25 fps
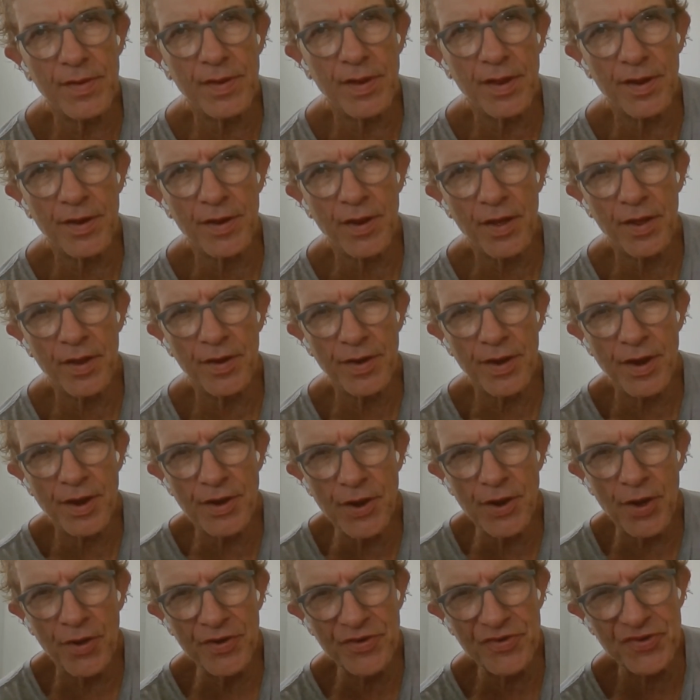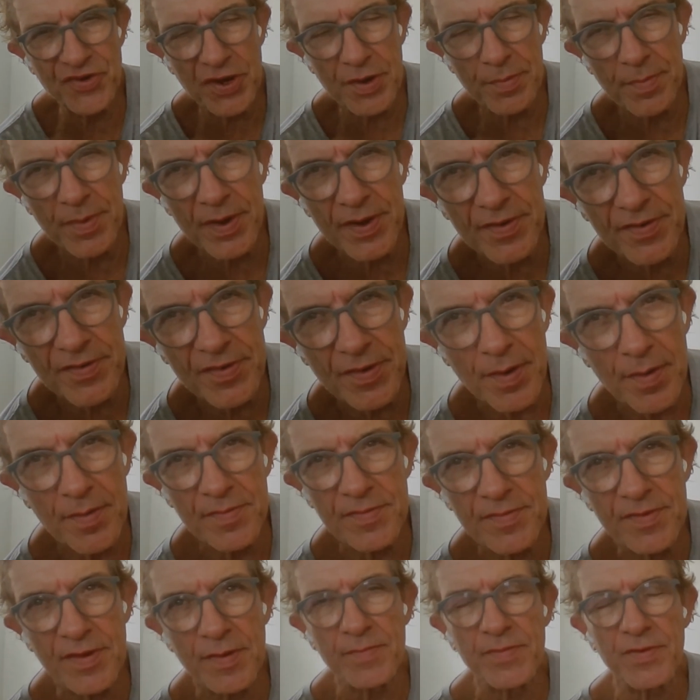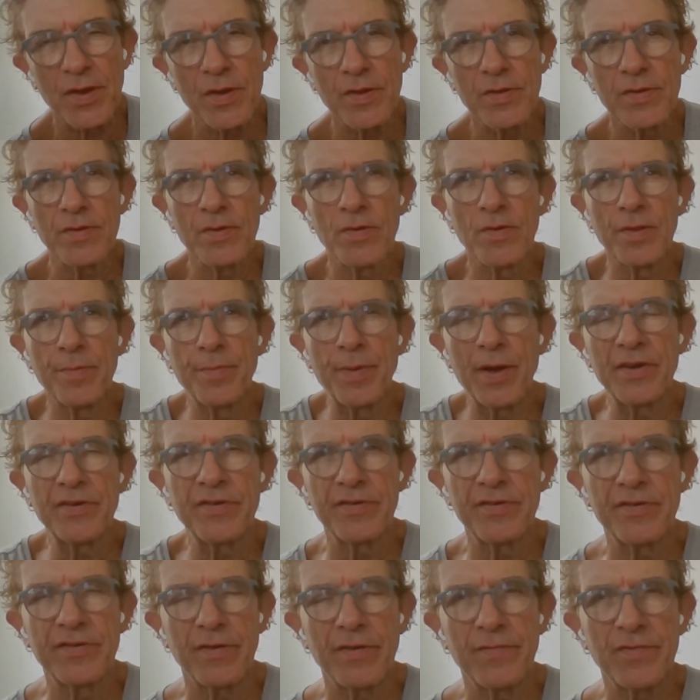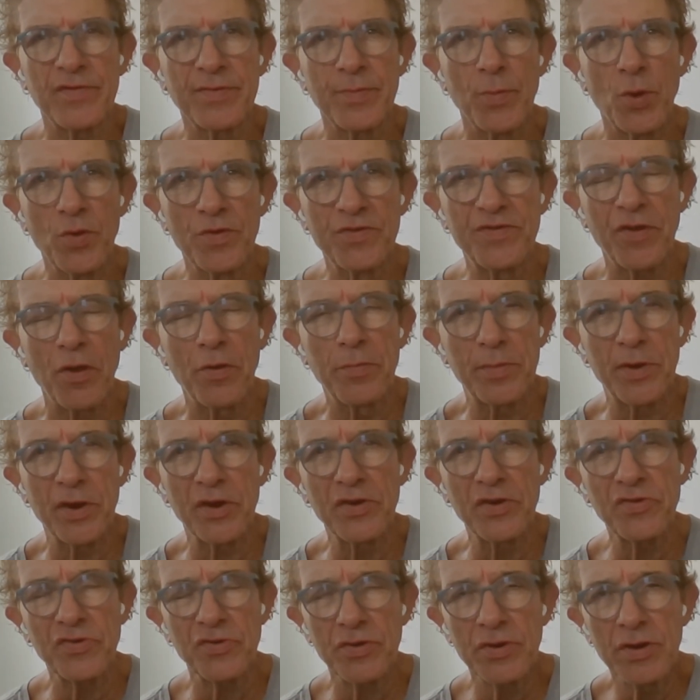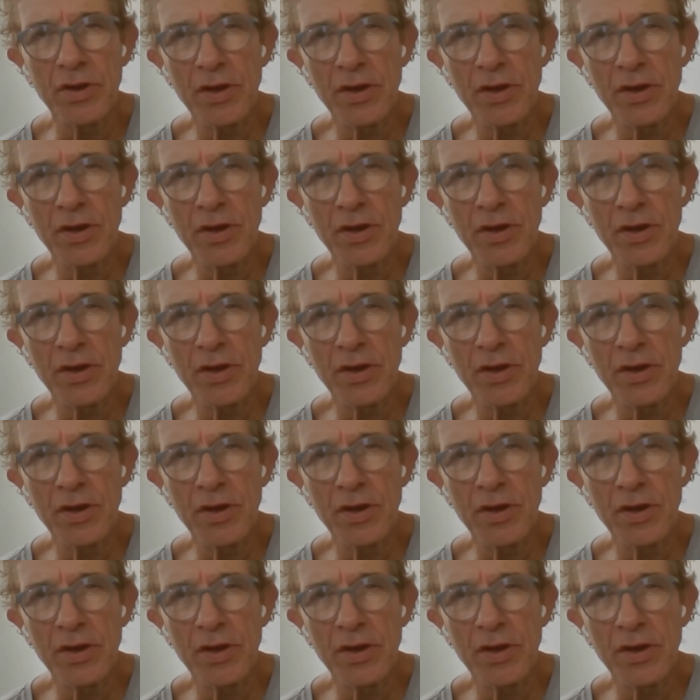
And knowing Jim's got all the patience of a small soap dish.